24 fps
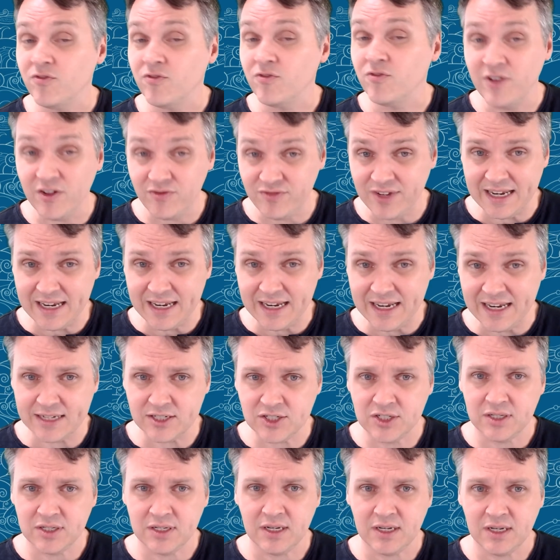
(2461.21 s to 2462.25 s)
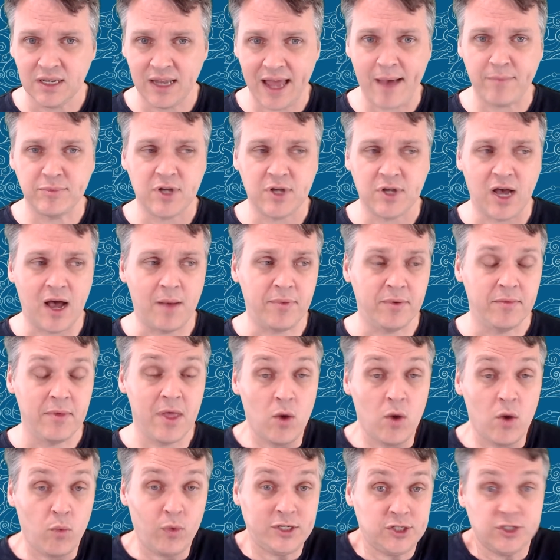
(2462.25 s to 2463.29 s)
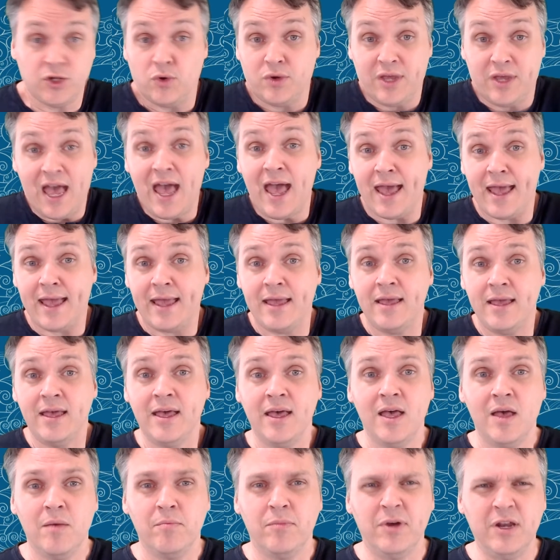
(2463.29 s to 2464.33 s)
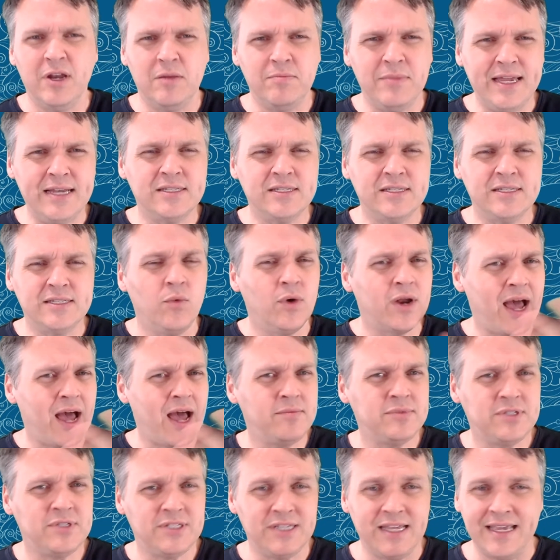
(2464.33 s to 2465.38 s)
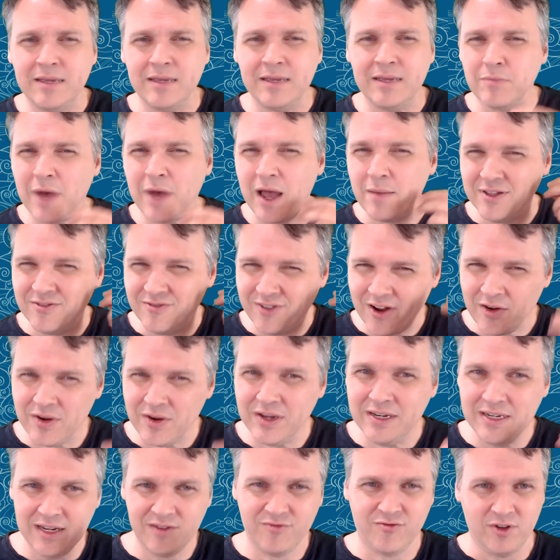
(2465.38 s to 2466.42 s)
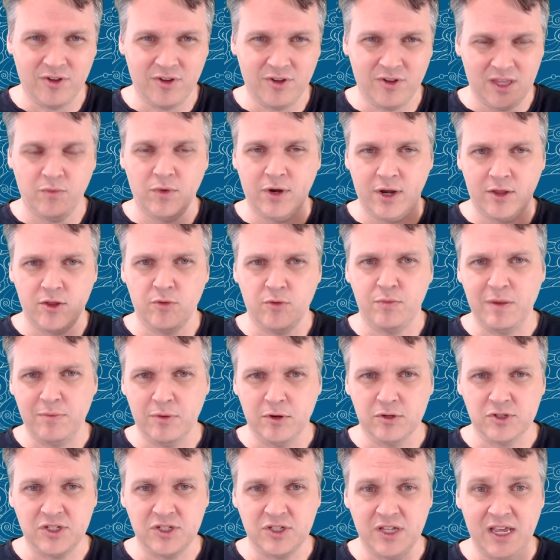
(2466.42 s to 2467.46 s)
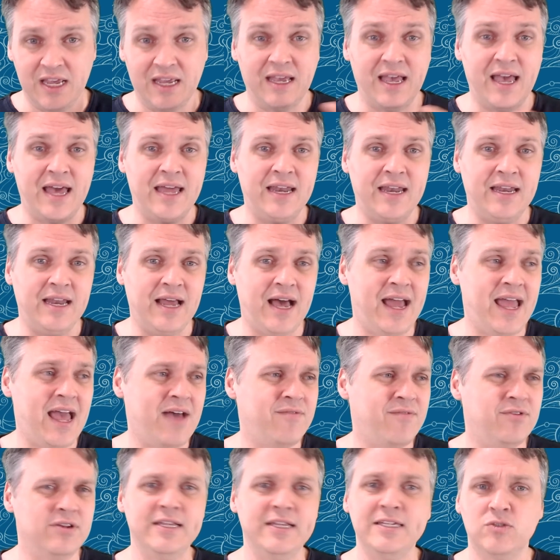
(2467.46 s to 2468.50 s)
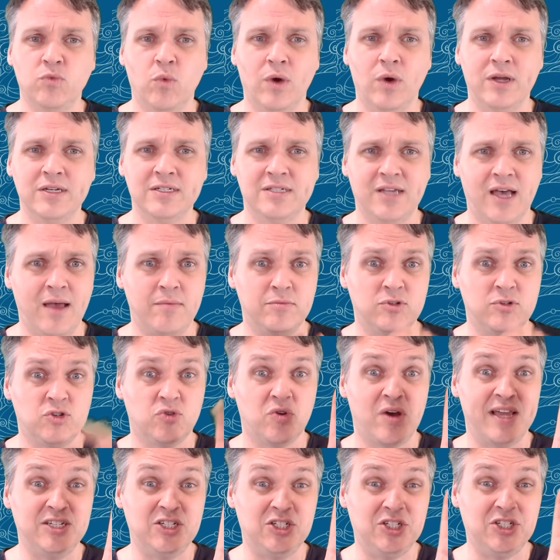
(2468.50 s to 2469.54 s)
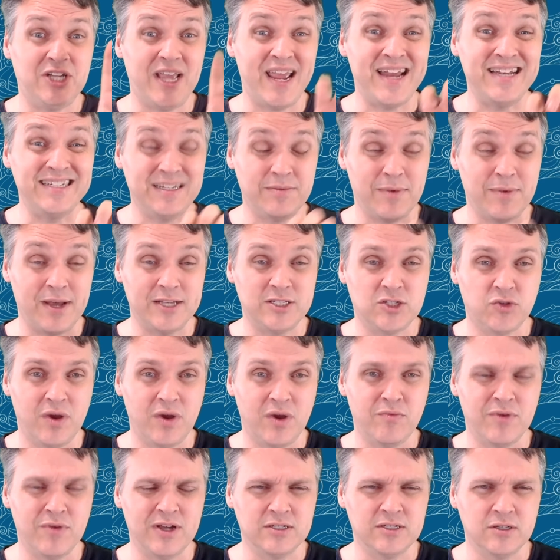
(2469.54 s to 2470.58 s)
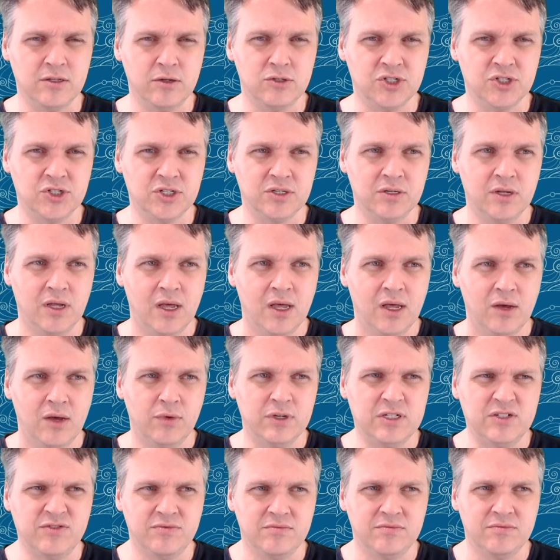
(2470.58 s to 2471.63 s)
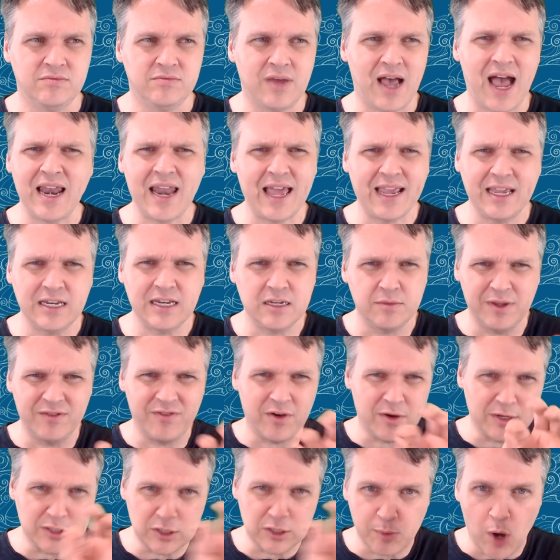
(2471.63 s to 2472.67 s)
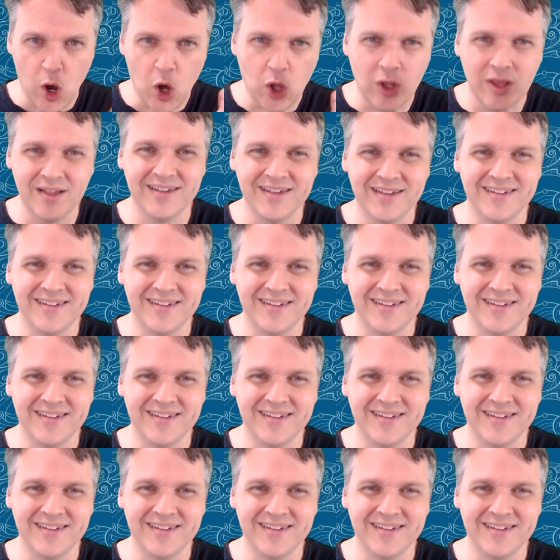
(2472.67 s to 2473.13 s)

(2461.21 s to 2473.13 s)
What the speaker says: or 15-inch laptop, which is okay, but it means that what I'm seeing might be very different than what other people are seeing. And I have at least one time tried changing my screen resolution, which I like it to be very small.